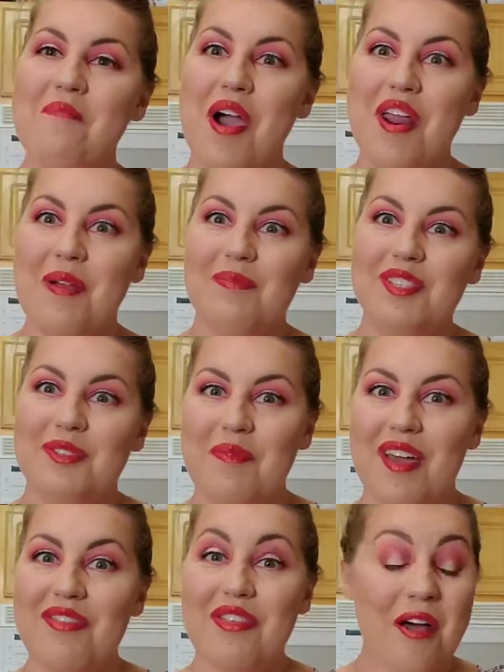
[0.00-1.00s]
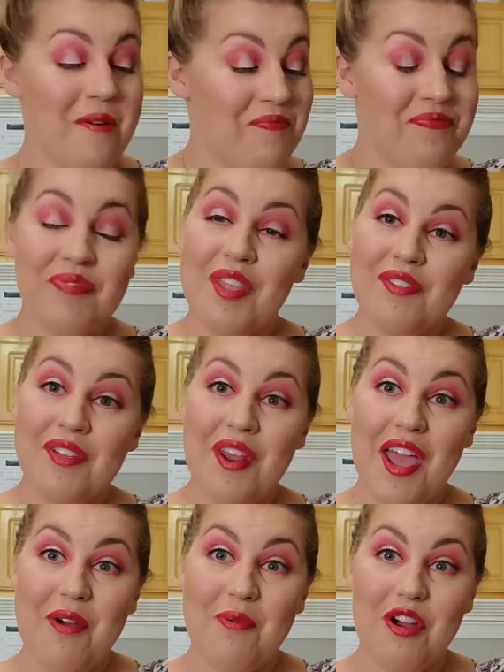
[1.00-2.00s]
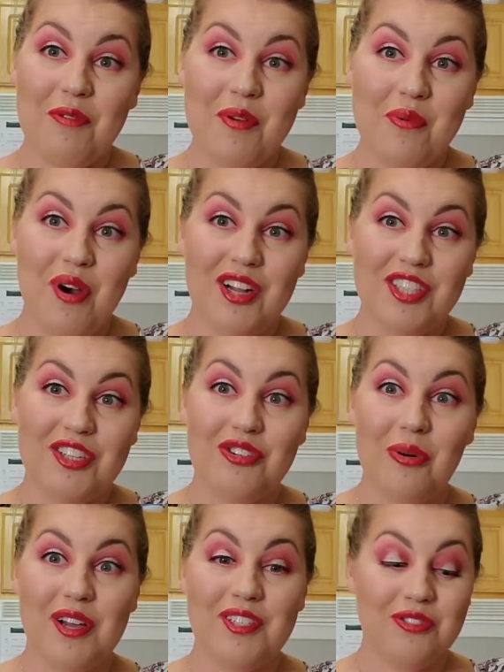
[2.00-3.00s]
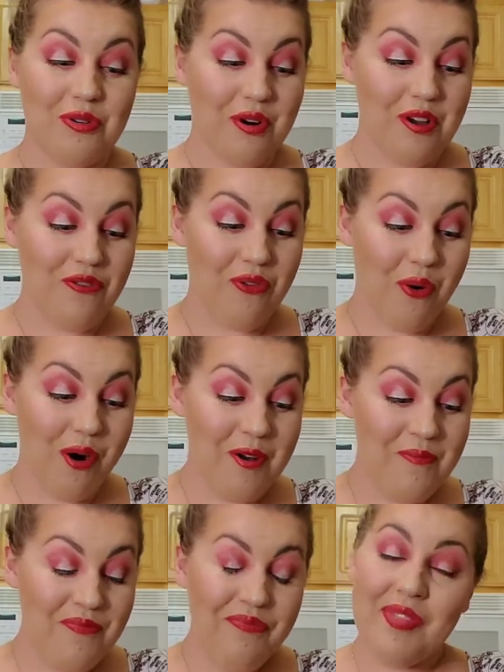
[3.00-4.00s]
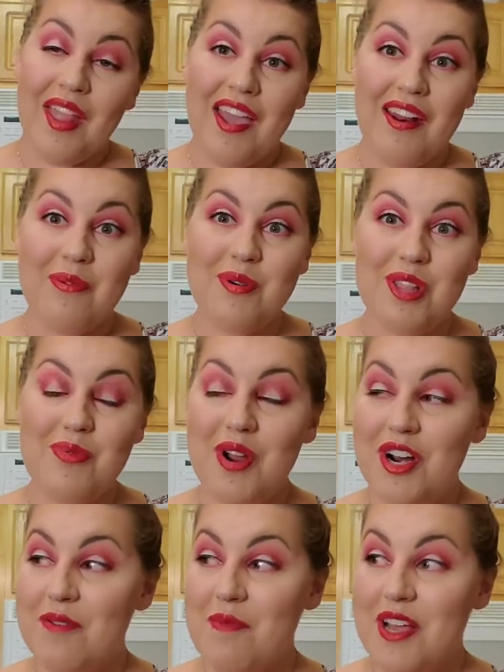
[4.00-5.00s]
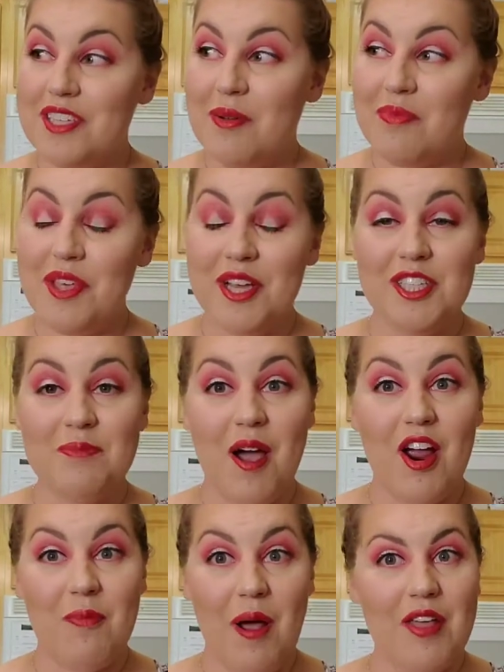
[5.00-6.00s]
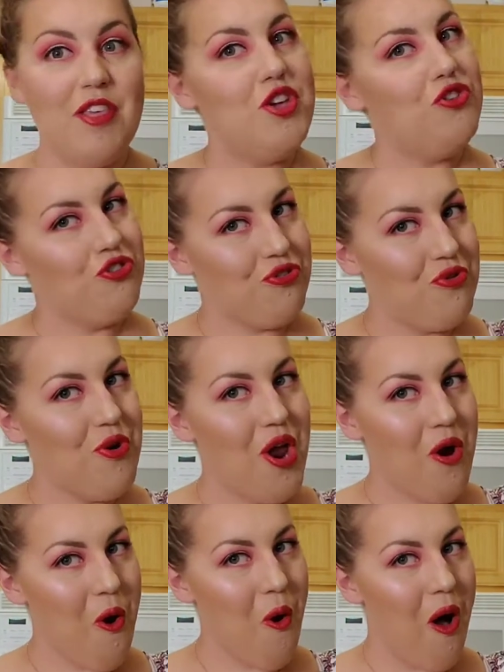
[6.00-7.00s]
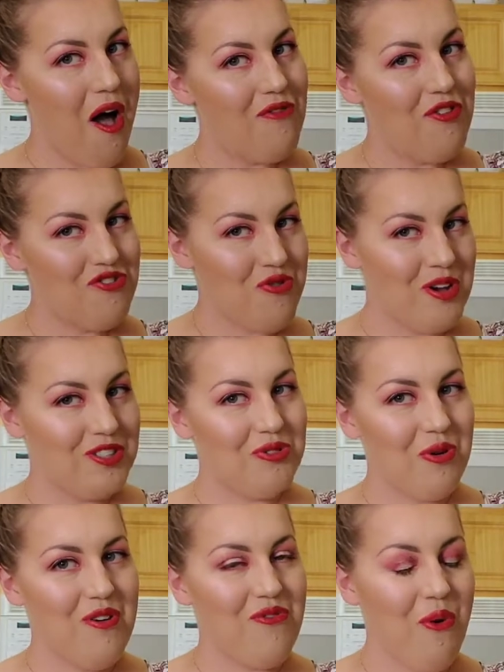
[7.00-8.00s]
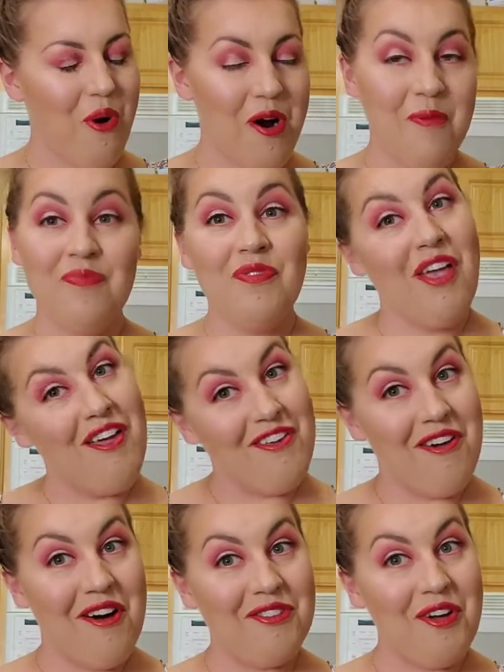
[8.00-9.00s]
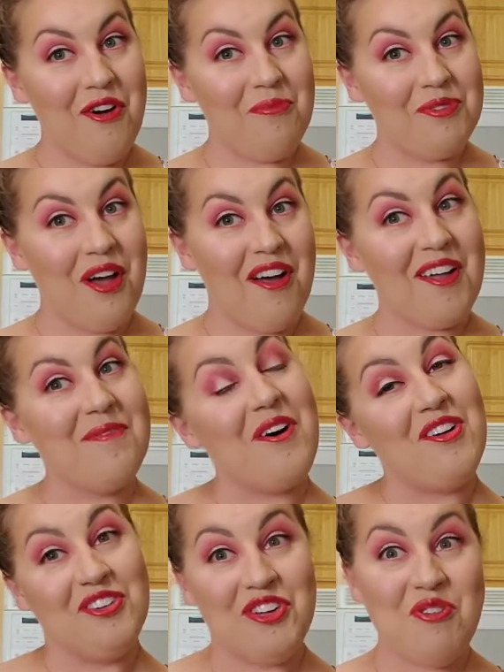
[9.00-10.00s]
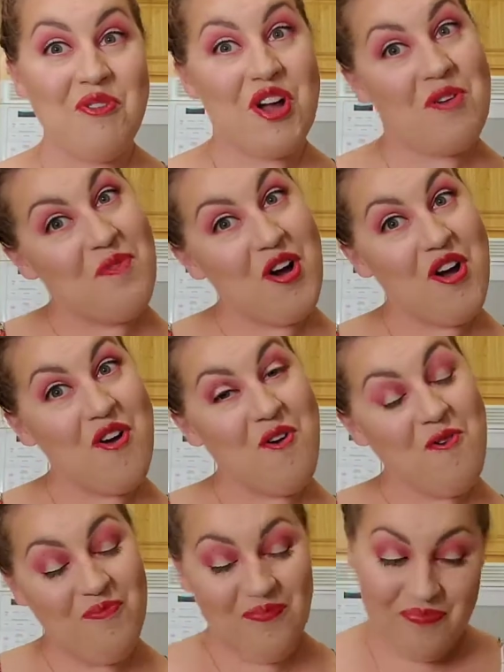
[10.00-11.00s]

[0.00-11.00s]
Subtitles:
My name is Samantha. Today we're going to be watching Toy Story 4, and I really wanted to make something inspired by the true hero of Toy Story 4. Y'all know I'm talking about Duke Caboom.